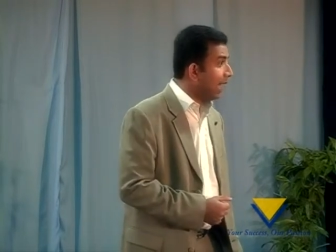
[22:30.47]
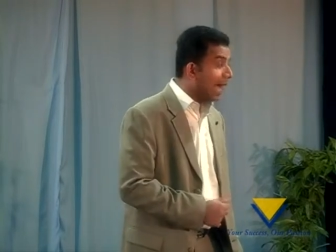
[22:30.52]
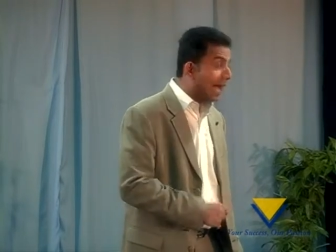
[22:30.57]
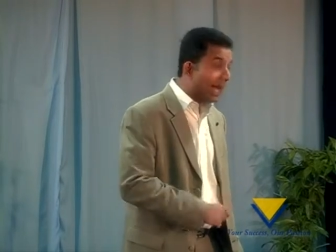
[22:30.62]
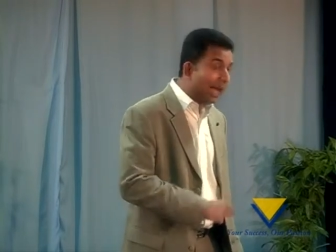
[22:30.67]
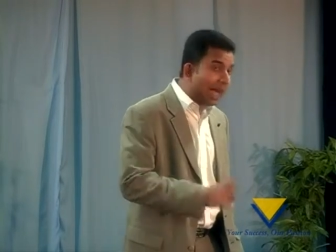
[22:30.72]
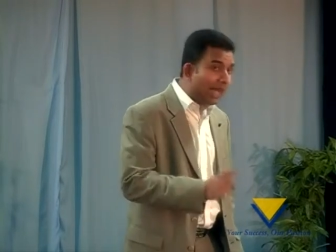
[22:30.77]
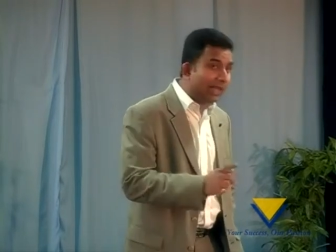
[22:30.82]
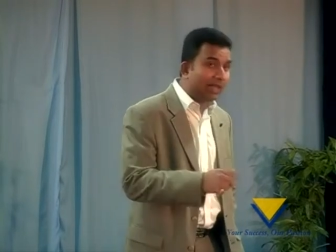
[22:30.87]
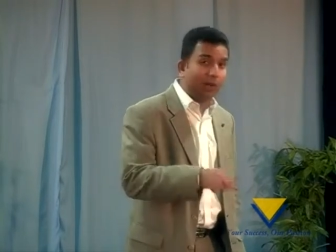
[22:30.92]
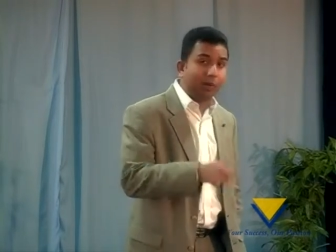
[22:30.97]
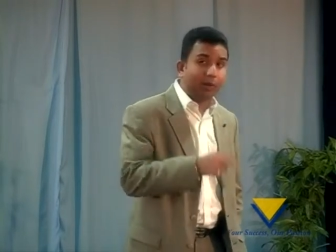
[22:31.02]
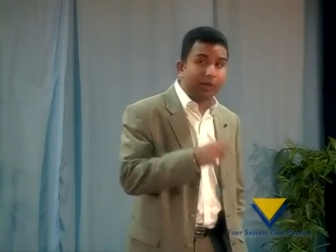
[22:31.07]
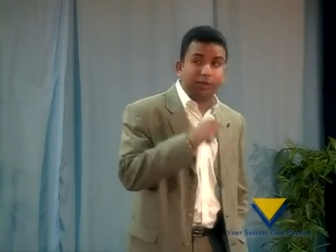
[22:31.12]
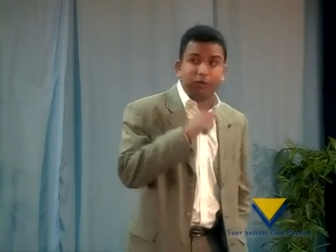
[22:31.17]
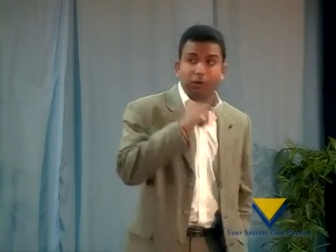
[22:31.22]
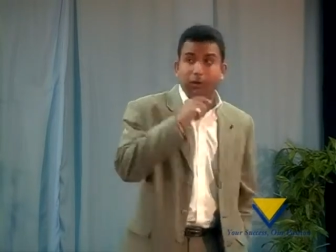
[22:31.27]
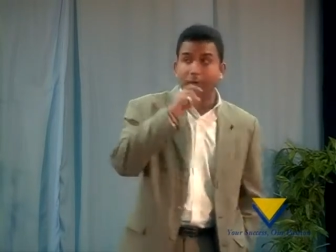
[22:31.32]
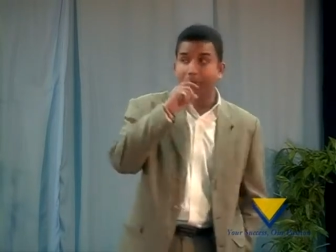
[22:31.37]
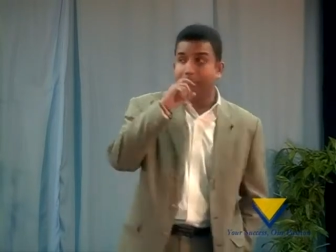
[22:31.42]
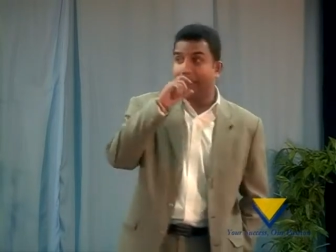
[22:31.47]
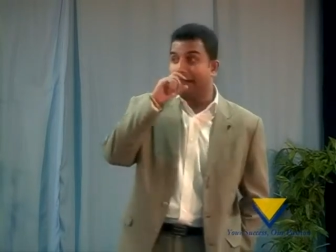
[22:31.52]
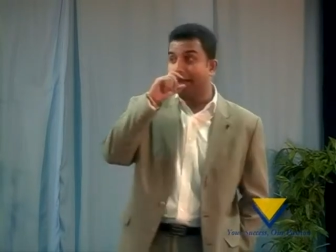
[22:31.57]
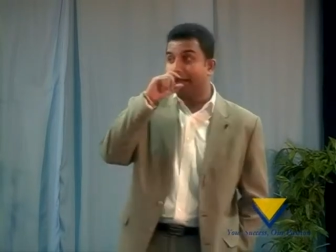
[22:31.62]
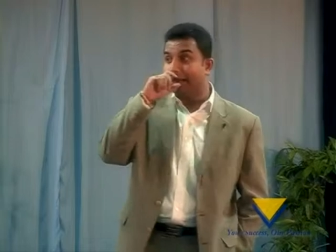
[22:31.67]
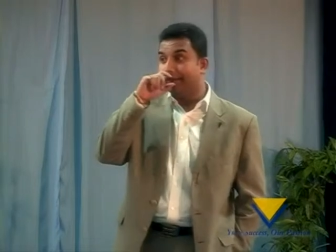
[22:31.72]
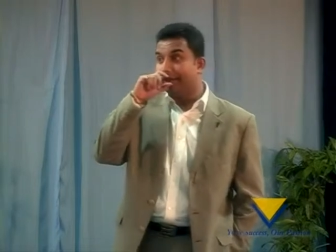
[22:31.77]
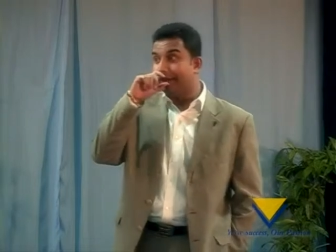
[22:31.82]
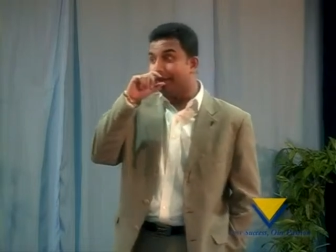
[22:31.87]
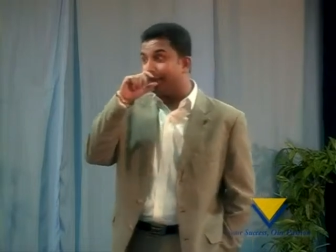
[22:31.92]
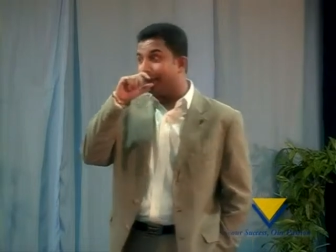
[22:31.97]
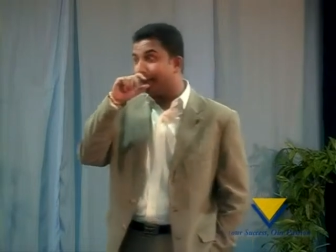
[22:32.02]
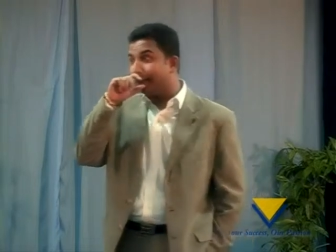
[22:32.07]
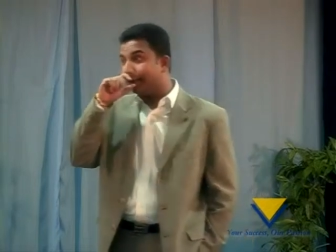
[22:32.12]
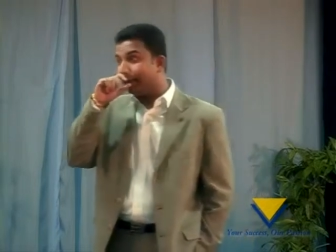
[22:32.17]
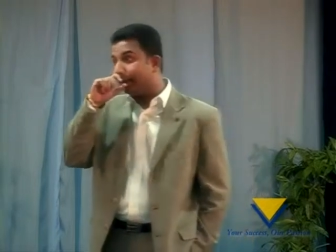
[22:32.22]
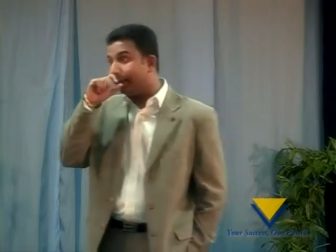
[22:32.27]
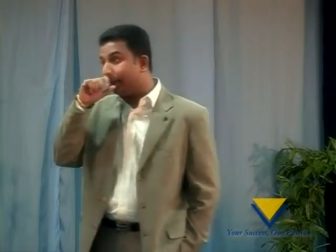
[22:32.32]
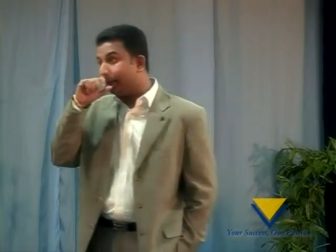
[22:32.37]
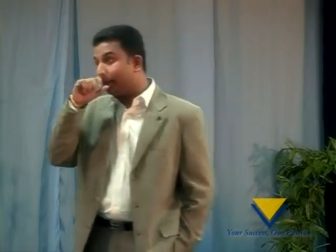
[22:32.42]
I like the word compelling reason,
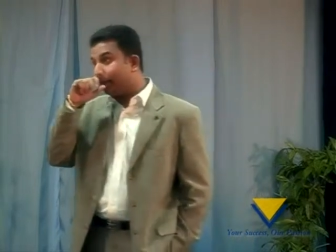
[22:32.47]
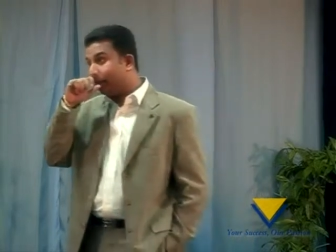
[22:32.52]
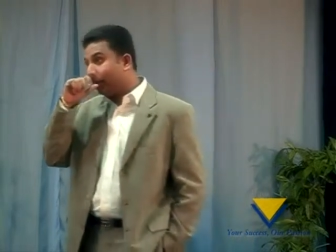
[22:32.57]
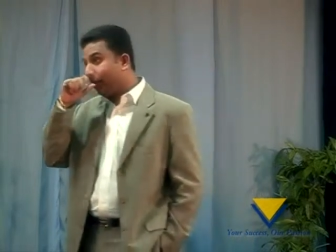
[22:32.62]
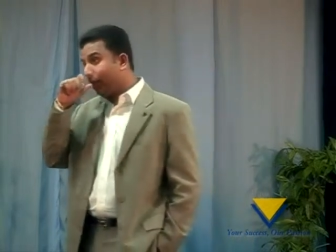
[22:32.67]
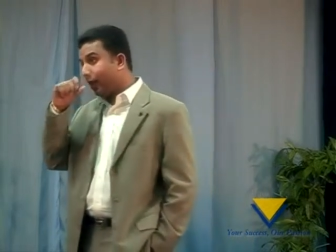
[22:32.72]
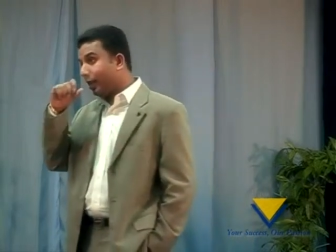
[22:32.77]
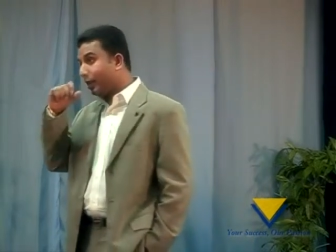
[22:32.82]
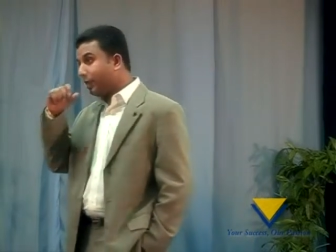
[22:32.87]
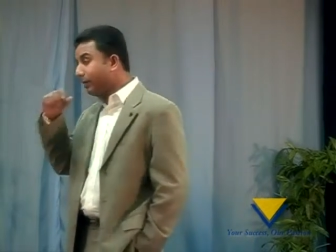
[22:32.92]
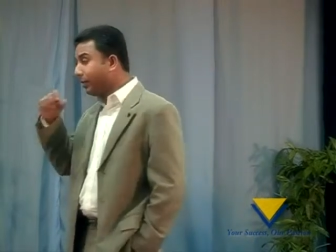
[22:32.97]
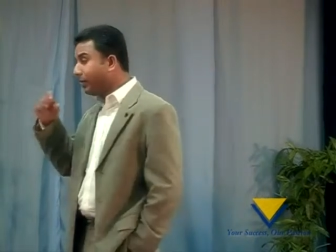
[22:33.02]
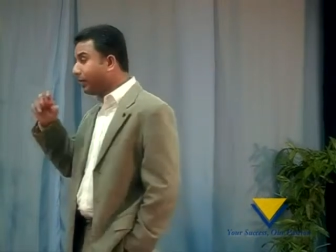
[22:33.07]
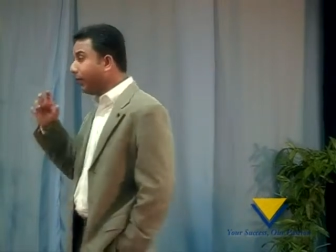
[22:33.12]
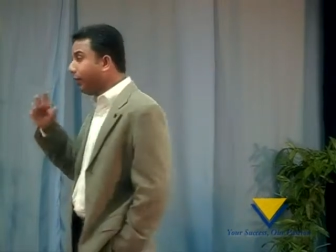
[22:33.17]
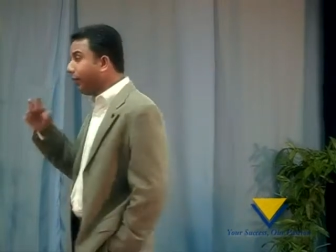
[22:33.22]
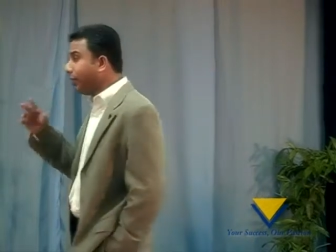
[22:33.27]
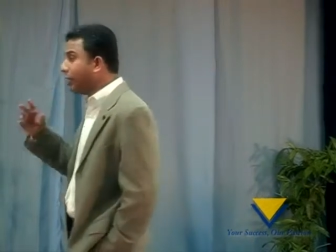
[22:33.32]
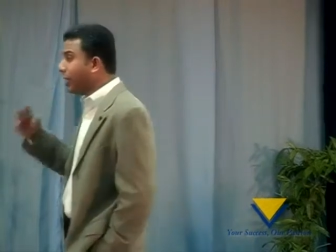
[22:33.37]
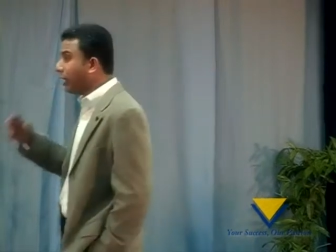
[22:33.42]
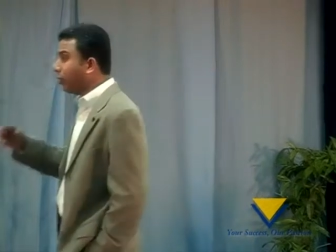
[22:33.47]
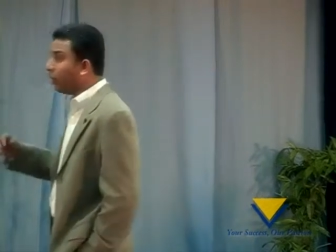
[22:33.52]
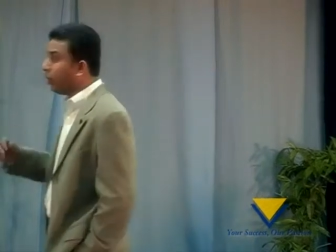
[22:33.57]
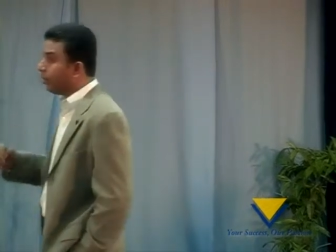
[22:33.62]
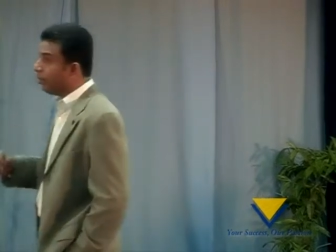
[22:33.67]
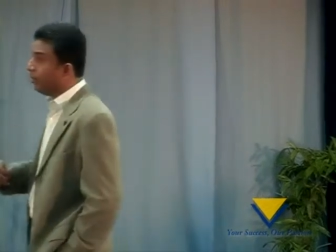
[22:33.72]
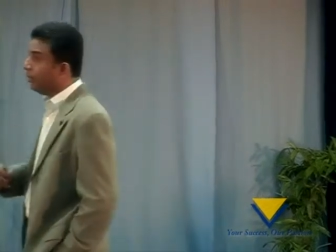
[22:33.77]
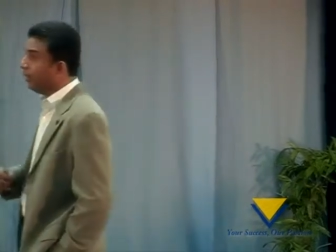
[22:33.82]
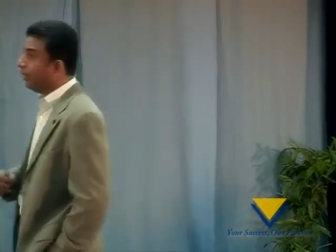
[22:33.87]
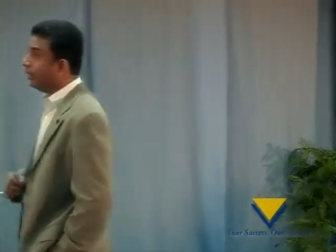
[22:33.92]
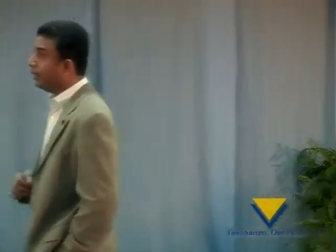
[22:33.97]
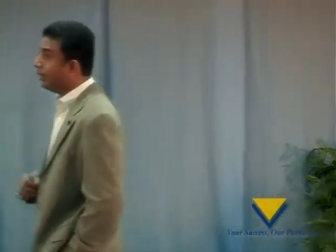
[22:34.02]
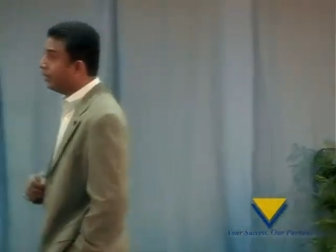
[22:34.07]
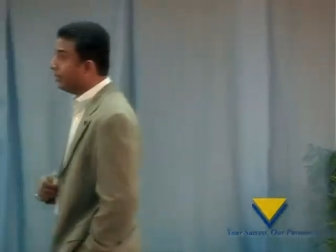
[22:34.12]
as Mr. Vijay taught me.